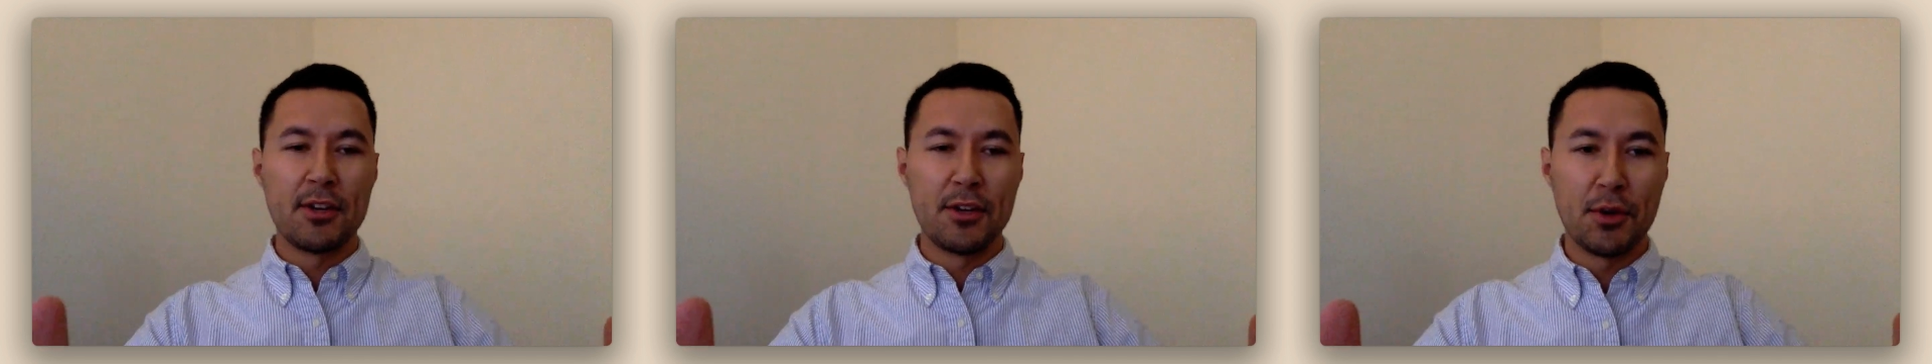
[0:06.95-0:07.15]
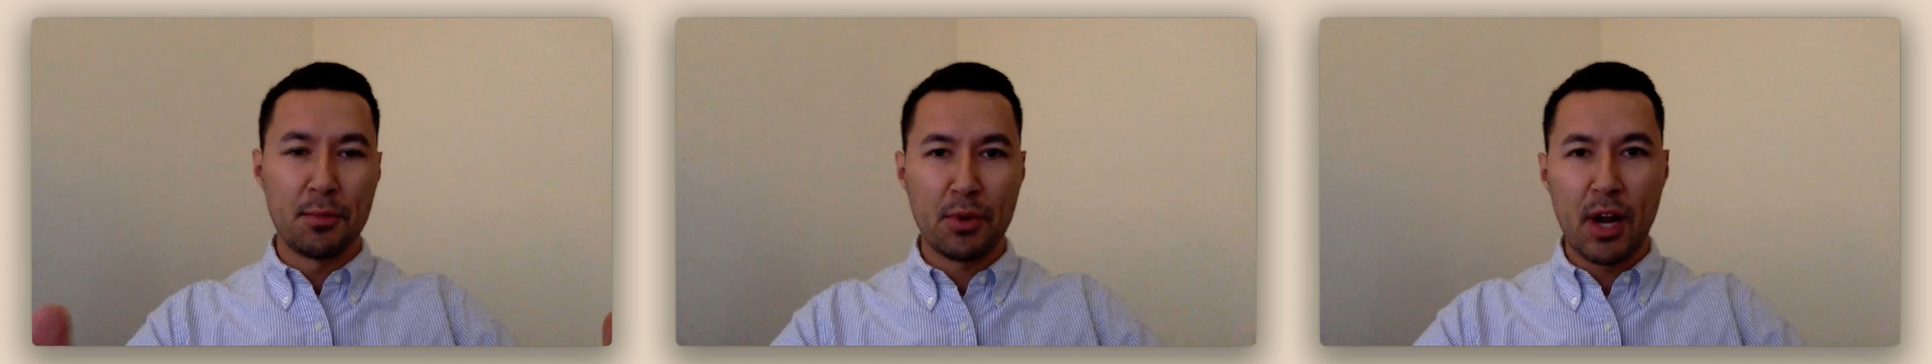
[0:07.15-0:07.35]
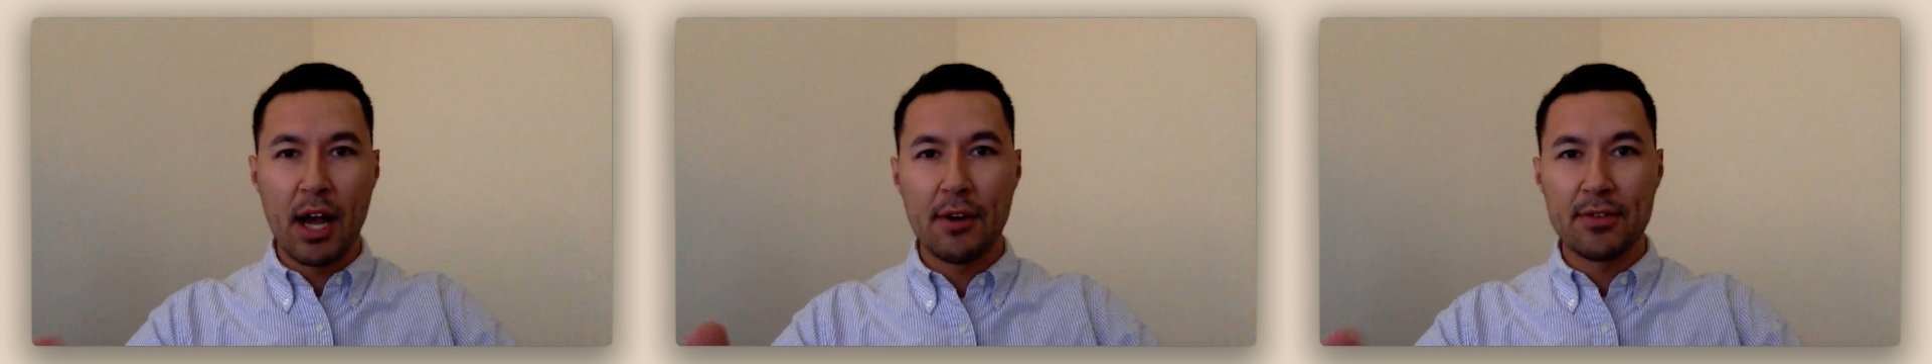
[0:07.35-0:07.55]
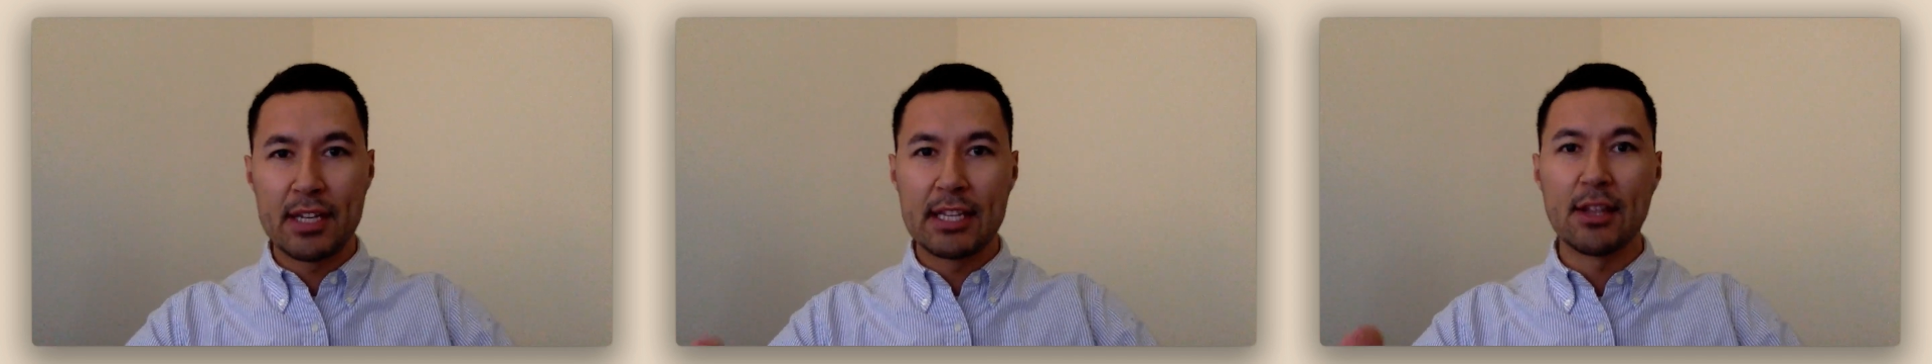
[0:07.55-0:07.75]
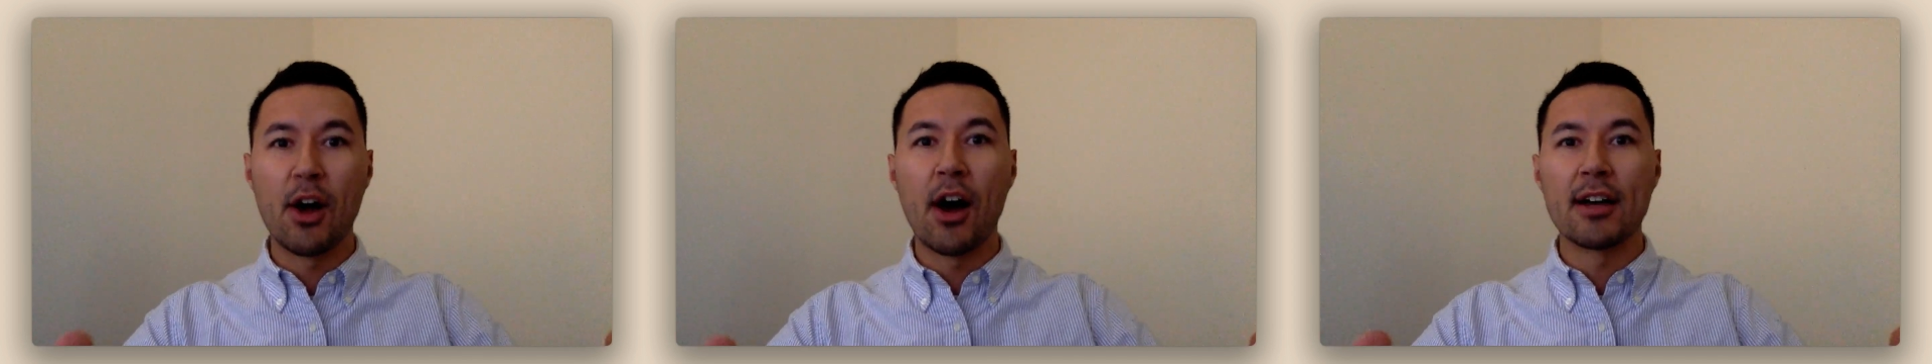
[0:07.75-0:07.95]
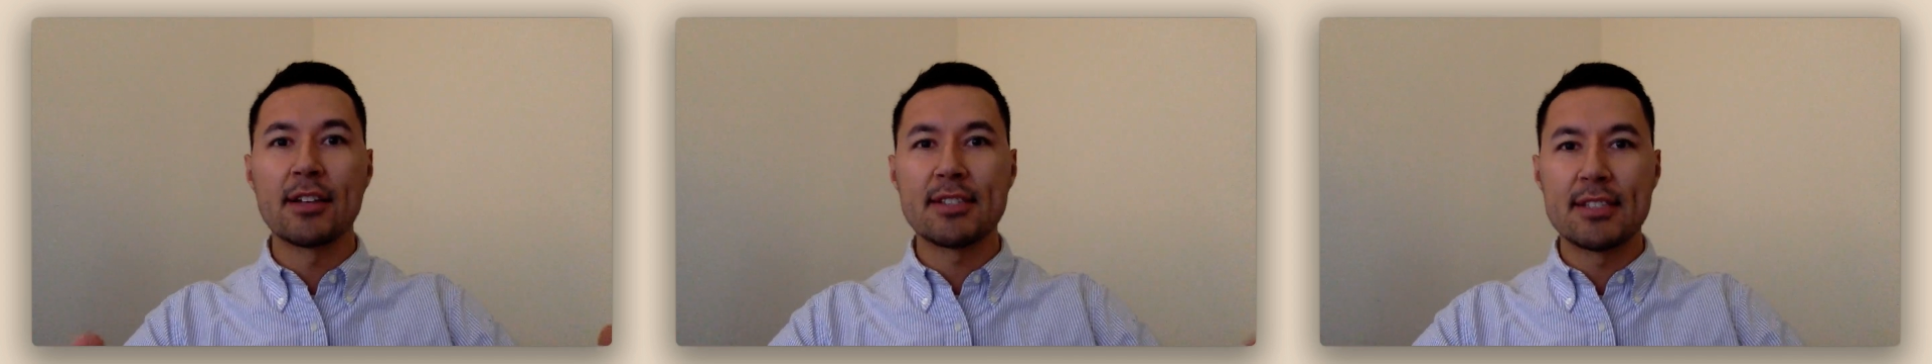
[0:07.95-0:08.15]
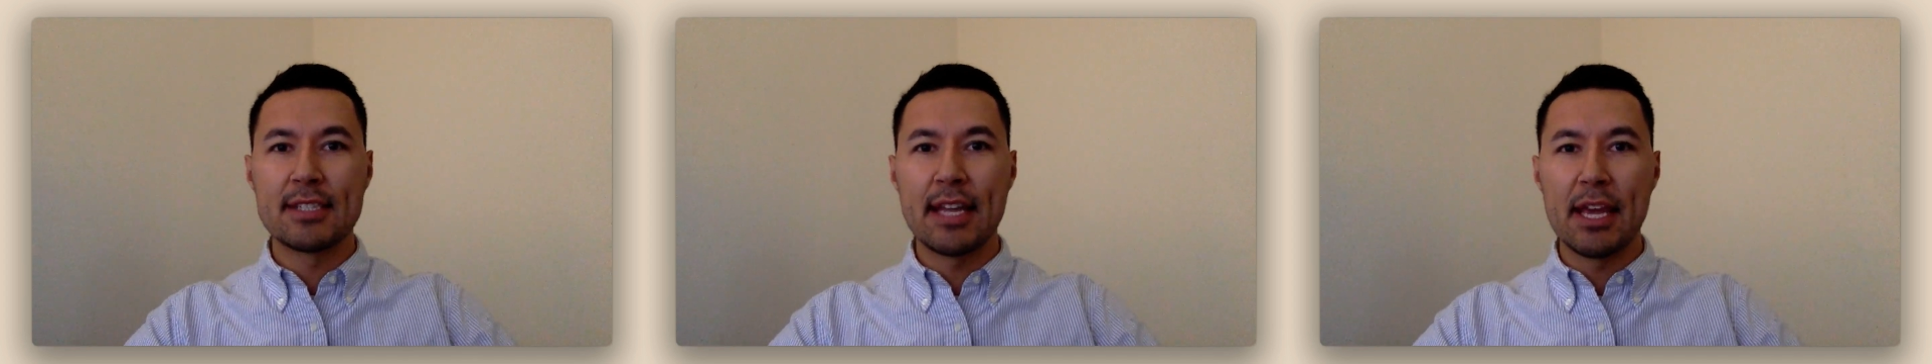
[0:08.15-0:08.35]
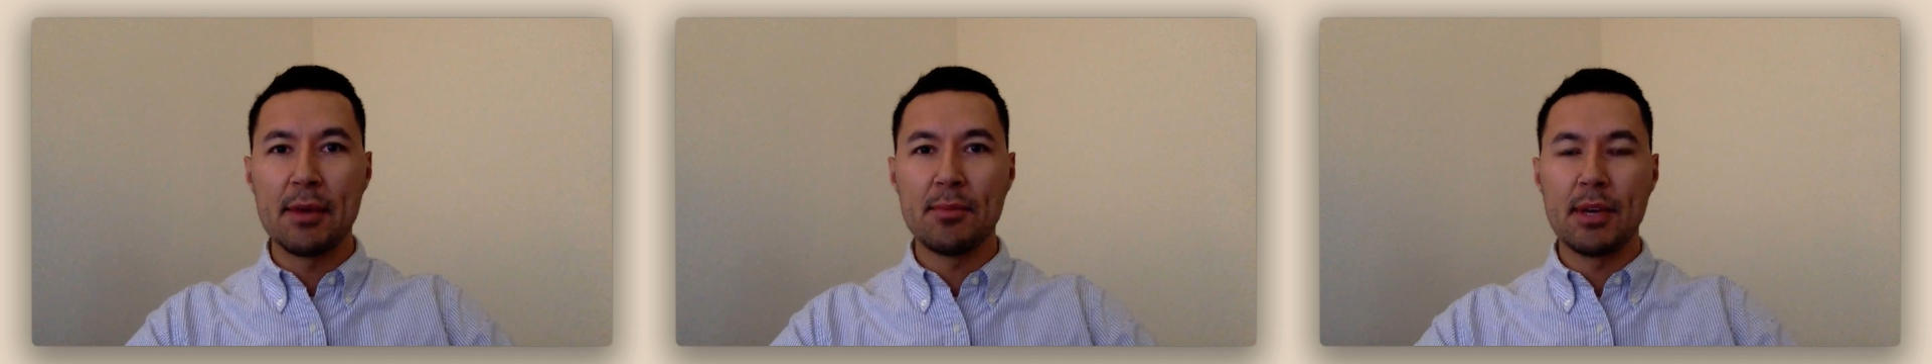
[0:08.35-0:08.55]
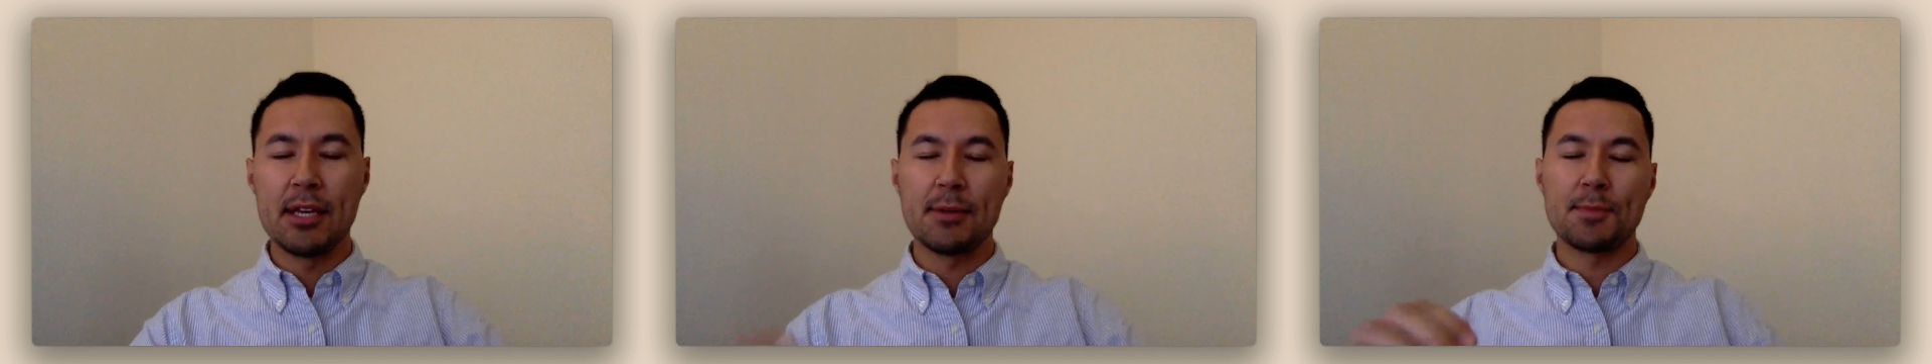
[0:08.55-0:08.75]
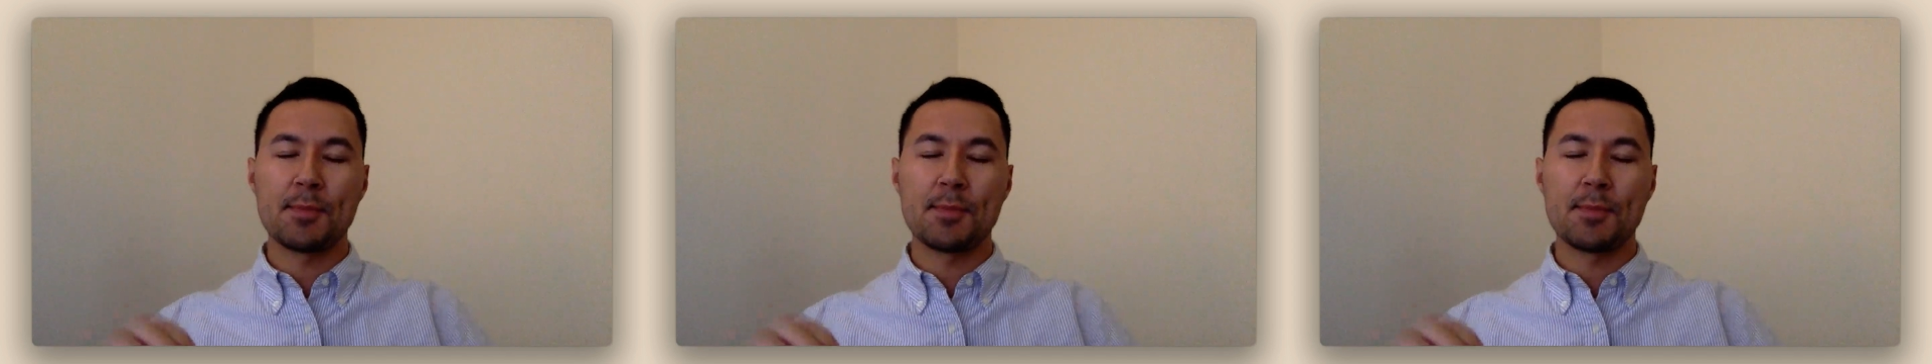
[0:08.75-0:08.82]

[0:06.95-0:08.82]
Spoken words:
your profit and loss statement.